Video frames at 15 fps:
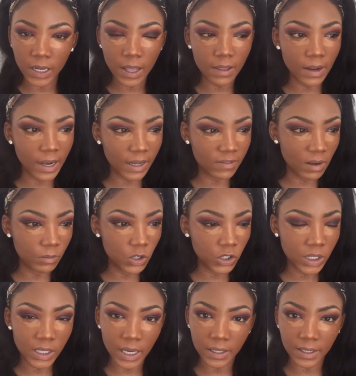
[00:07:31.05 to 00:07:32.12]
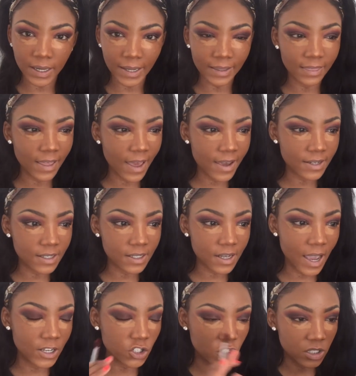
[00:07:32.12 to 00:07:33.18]
And like if I'm looking at it like that,
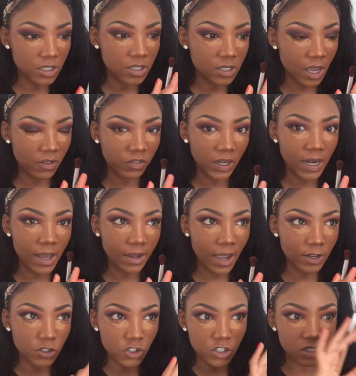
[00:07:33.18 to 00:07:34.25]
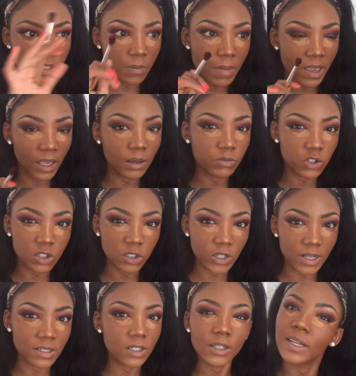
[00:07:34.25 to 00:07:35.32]
I feel like the makeup just
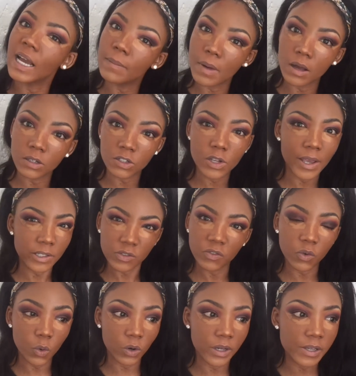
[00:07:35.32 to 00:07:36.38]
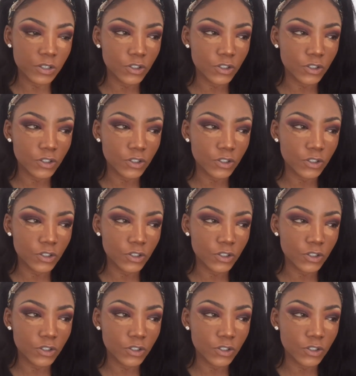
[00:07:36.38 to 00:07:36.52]
doesn't come out as flawless.